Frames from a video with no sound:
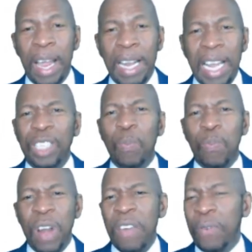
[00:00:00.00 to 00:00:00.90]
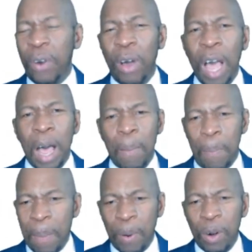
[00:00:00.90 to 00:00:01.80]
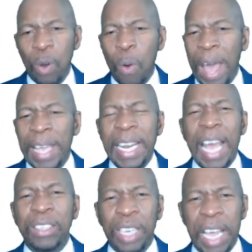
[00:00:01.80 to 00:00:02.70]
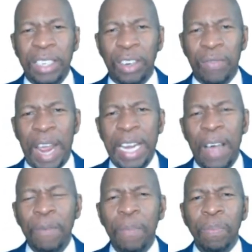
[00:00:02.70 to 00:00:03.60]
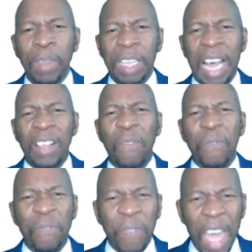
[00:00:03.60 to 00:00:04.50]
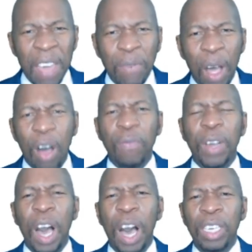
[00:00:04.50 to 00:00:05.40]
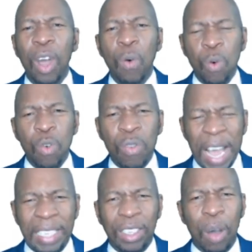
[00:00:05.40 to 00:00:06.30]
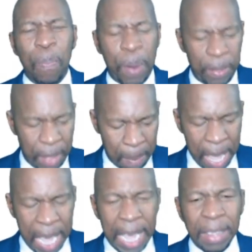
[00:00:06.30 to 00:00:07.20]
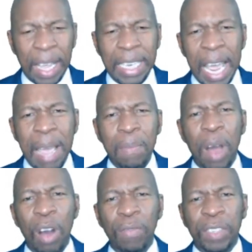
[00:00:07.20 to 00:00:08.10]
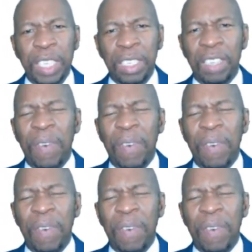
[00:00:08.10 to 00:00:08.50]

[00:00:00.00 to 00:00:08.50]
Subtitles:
Let's pray for people who are in education right now, that the favor of God will rest upon them in the name of Jesus.